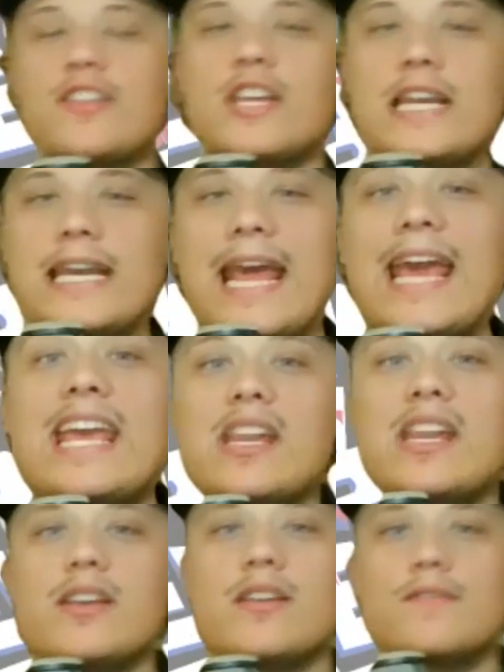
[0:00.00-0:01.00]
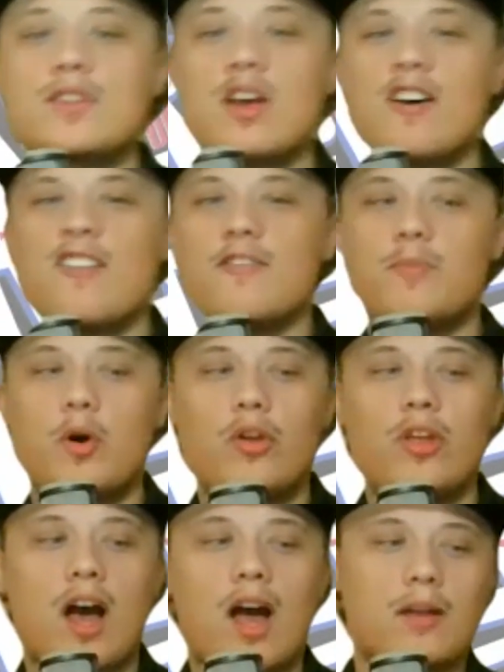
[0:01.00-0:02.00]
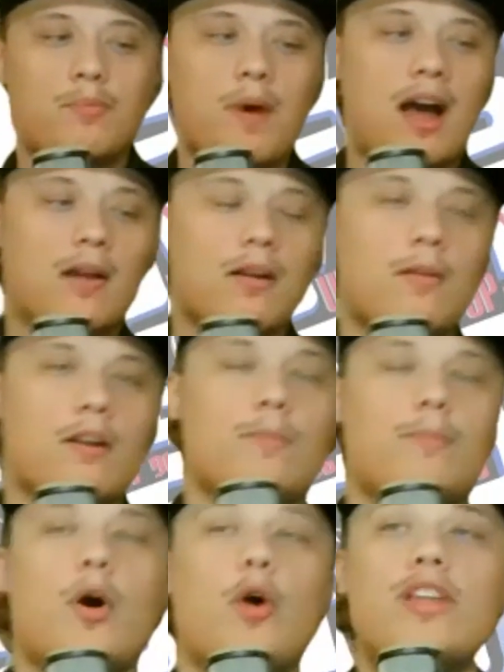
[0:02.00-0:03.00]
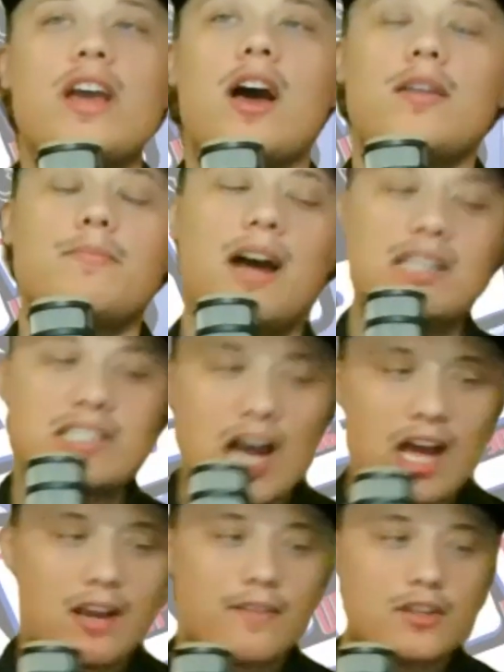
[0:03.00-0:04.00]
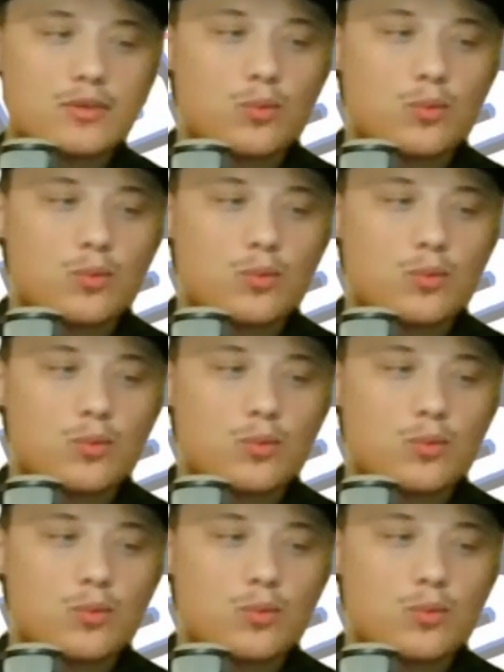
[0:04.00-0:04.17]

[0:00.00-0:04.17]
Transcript: the negatives of Bojan Bogdanovic,